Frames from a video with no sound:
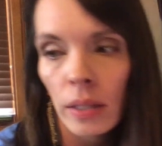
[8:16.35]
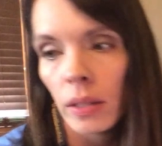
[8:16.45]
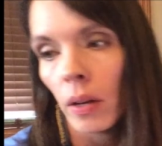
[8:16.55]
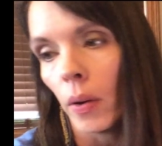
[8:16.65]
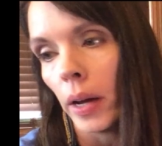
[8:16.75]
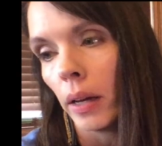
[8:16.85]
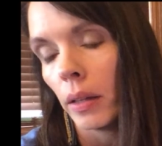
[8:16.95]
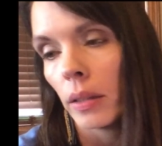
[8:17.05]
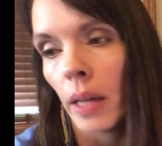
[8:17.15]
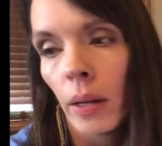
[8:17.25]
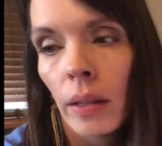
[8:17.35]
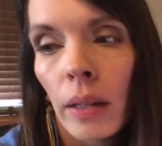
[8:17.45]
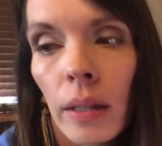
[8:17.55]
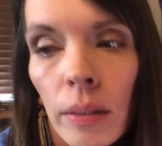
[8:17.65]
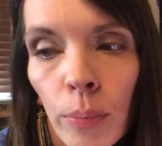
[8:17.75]
So
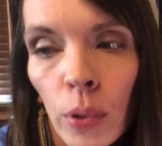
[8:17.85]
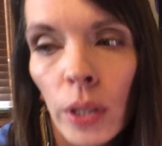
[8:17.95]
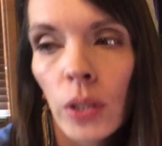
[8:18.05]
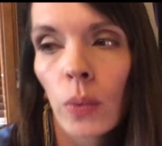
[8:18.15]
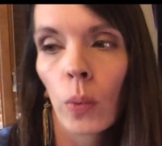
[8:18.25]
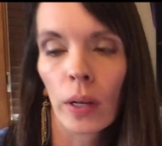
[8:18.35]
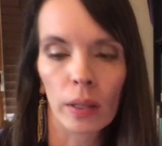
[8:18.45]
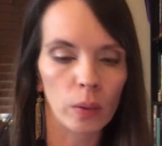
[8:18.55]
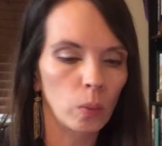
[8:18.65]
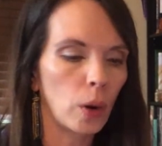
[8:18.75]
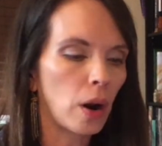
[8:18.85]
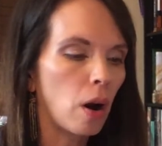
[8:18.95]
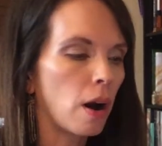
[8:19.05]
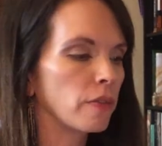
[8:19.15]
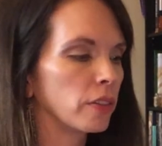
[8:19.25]
the print will wear
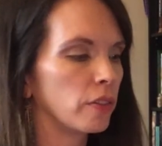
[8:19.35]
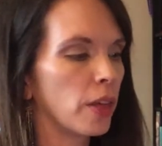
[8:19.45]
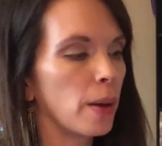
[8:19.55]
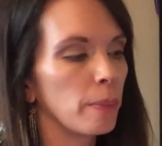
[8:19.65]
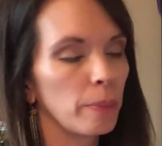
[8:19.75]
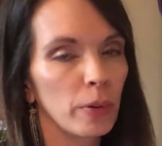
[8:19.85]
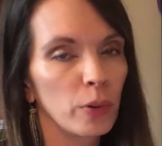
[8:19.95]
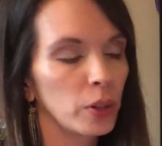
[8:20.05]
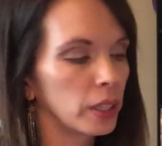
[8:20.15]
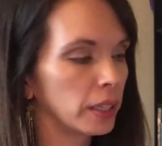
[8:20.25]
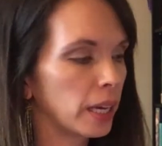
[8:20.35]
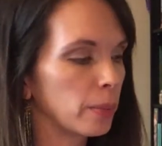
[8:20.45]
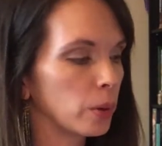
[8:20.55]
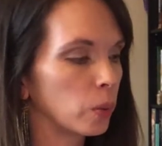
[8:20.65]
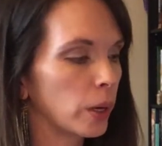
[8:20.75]
off of them before the
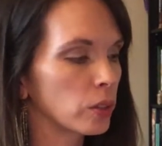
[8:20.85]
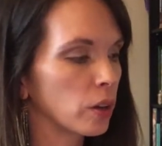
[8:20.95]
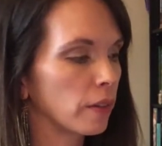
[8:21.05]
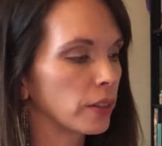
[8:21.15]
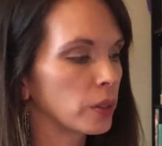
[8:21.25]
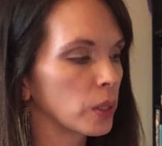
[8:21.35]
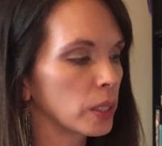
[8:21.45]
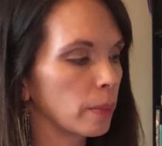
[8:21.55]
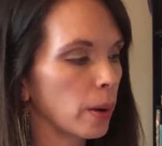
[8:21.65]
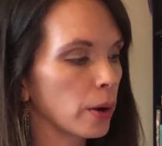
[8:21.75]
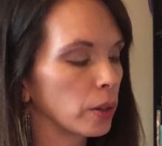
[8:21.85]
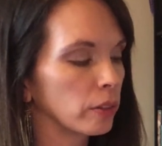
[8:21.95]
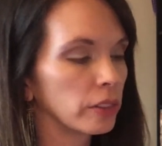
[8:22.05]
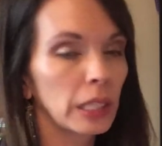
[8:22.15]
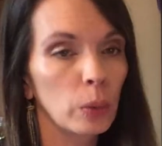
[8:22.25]
label wears off. This is a bottle
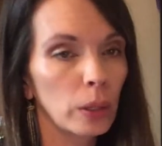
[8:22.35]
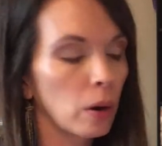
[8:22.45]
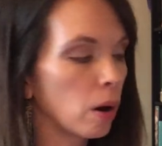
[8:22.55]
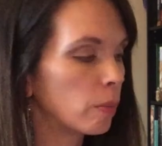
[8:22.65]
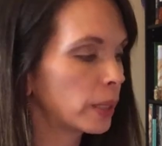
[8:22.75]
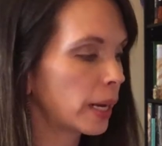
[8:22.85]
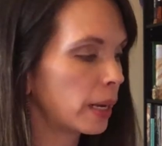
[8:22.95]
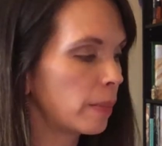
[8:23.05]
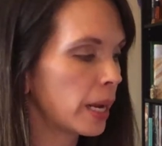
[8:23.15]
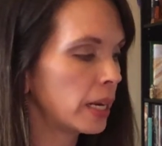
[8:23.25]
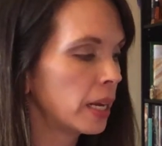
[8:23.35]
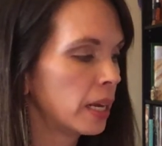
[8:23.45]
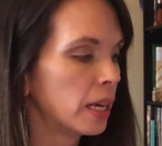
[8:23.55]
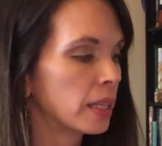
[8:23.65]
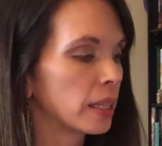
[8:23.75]
of liquid calm that I had made.
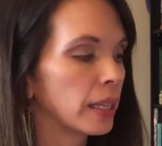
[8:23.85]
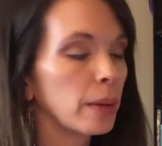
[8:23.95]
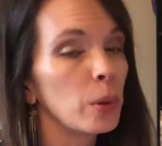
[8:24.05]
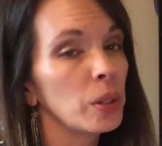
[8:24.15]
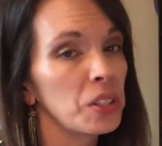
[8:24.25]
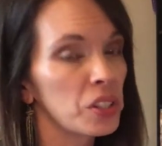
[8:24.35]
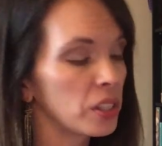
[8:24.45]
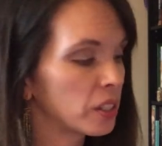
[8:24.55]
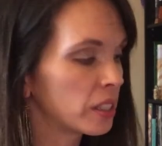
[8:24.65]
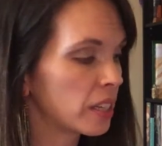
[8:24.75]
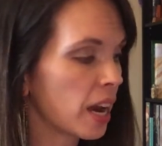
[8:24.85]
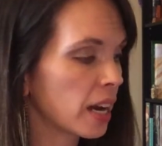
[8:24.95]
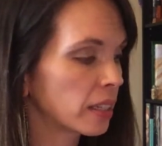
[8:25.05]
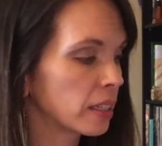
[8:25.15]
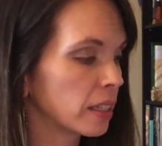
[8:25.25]
The label is still
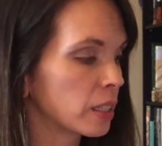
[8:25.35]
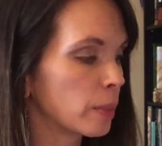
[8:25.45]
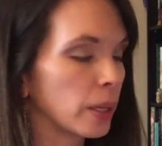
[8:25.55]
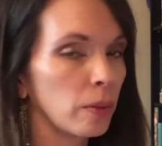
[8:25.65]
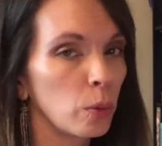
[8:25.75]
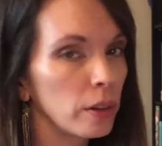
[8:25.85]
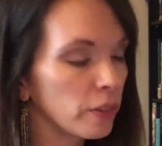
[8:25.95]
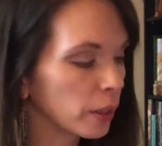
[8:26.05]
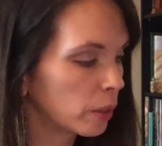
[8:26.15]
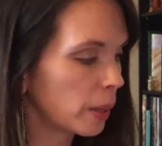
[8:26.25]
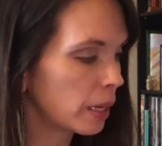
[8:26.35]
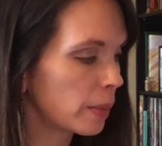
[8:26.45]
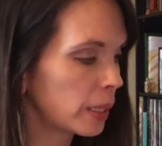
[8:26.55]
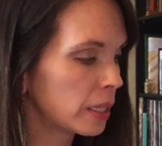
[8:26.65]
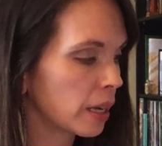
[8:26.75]
intact. It's been refilled many,
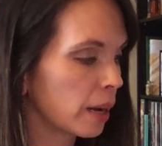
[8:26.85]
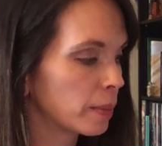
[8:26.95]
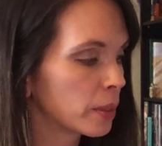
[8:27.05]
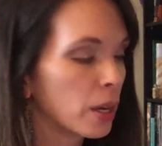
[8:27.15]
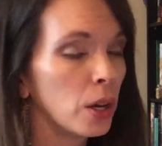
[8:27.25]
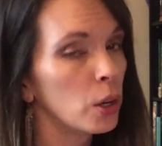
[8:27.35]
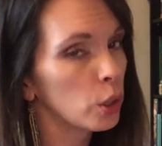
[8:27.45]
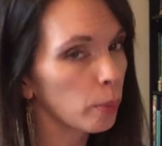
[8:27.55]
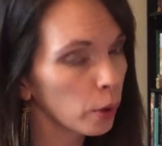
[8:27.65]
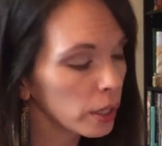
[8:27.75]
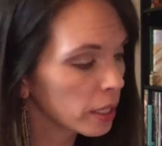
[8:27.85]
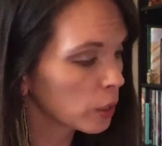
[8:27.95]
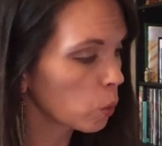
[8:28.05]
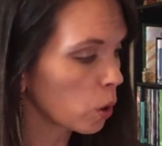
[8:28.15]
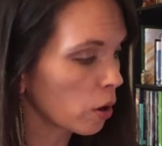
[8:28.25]
many times. The print
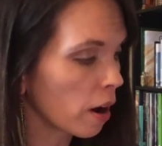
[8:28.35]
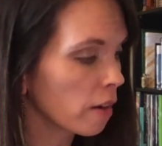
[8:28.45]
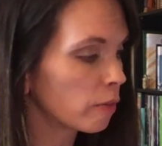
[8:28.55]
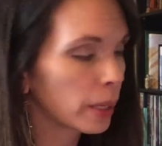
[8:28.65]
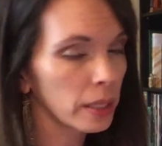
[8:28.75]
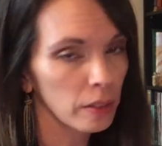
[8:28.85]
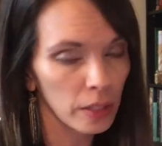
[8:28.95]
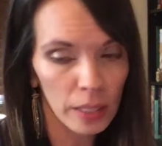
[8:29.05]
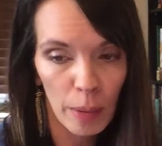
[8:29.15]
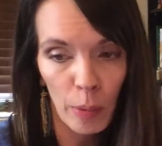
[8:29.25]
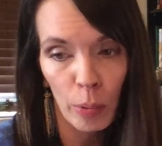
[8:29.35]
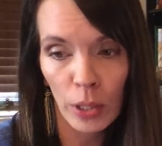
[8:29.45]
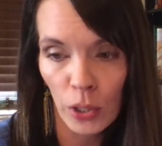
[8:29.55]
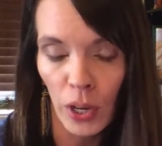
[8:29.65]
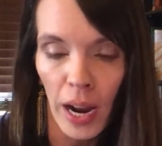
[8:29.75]
has worn off because of the type of
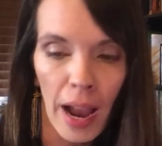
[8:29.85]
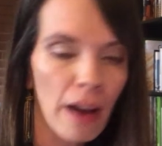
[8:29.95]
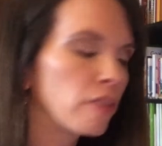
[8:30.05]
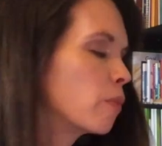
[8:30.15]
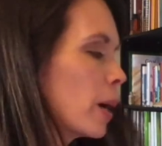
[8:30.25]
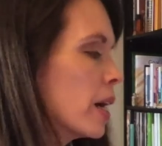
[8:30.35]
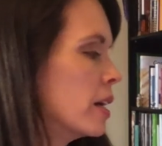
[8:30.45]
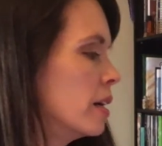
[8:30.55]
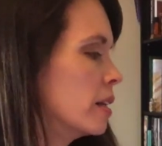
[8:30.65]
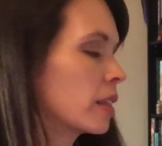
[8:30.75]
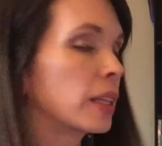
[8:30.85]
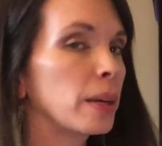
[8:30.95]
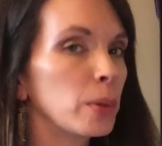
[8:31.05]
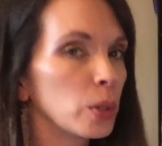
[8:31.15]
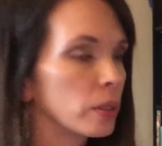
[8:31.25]
printer I have, but the
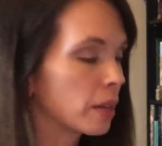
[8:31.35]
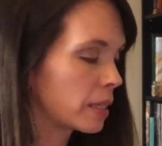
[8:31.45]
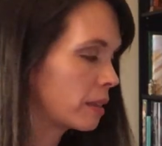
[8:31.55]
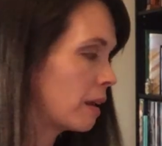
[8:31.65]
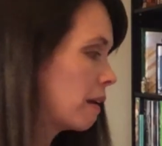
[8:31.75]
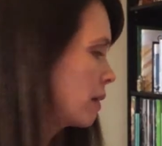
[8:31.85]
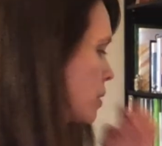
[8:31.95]
label has stayed.